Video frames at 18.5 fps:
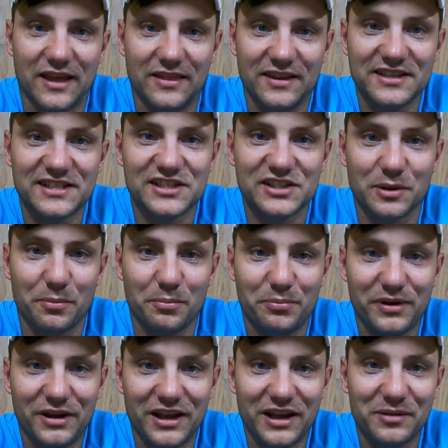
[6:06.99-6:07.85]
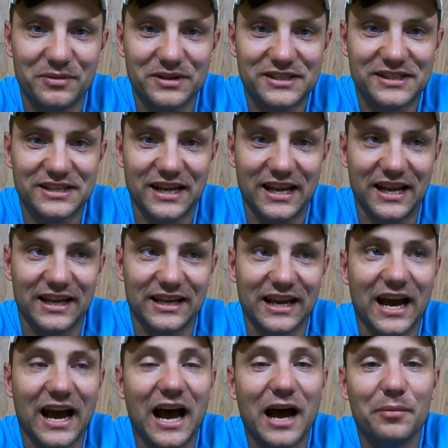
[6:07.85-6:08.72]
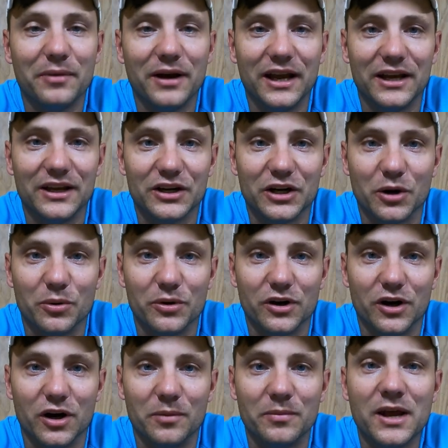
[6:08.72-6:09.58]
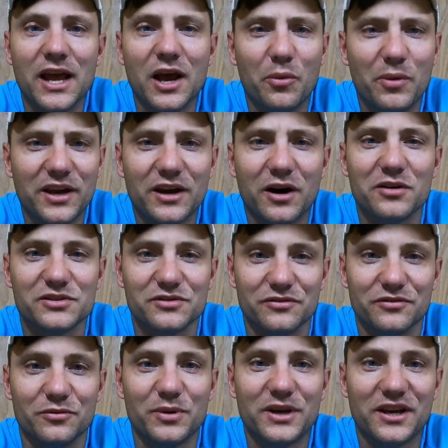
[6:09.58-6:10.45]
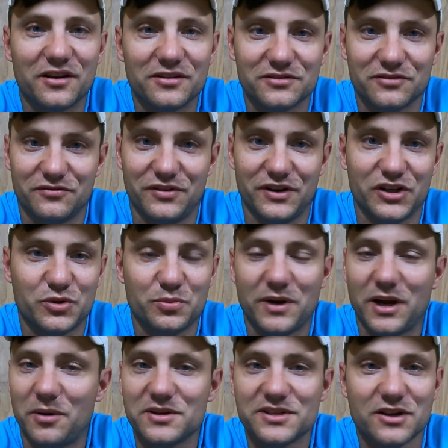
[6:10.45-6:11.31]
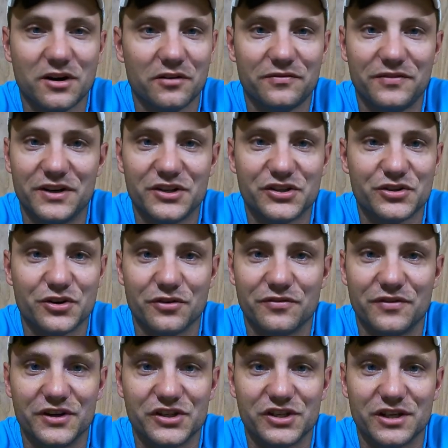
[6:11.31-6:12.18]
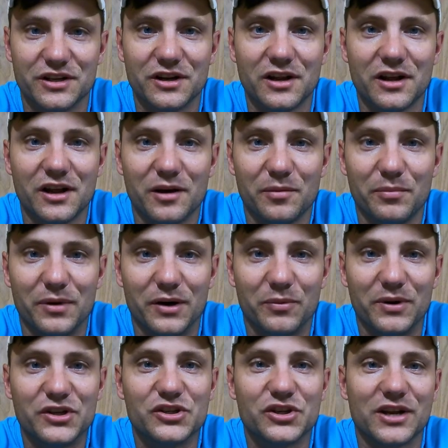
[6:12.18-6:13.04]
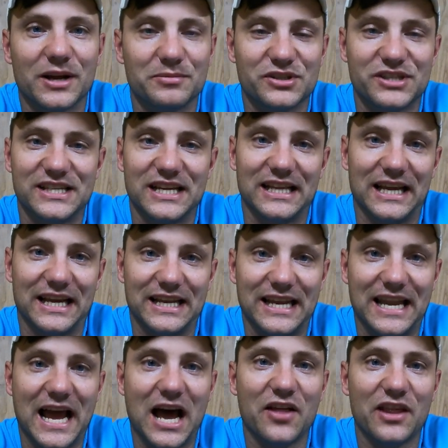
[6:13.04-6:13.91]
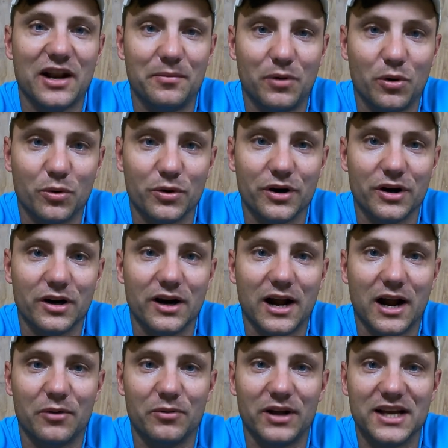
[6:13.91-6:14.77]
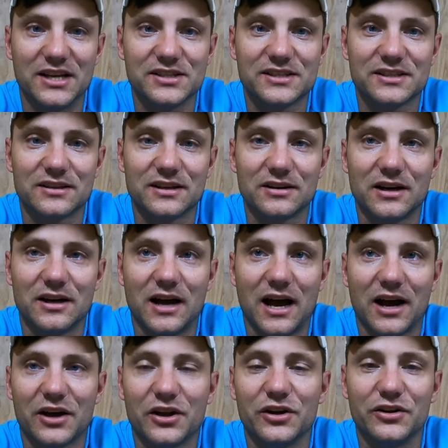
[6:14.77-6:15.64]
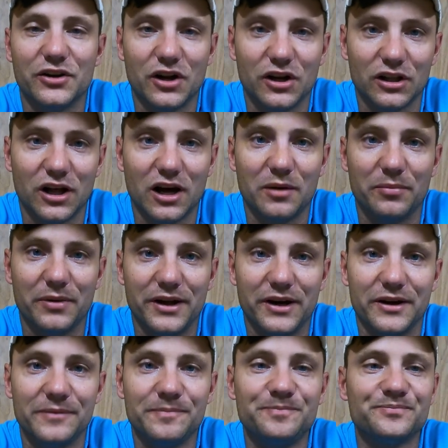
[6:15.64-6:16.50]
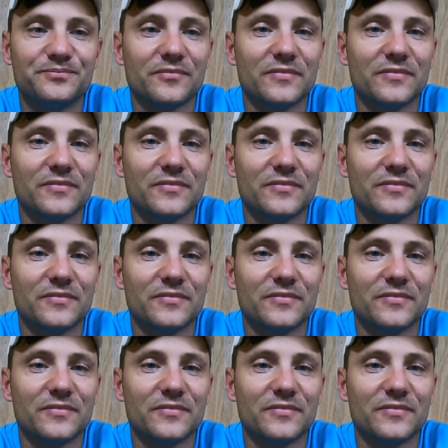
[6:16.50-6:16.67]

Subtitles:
And this is a big mistake I made growing up. And we caught some fish. We always caught fish surf fishing, but I'm just saying, like, now that I'm older, I realize I could have done a lot better.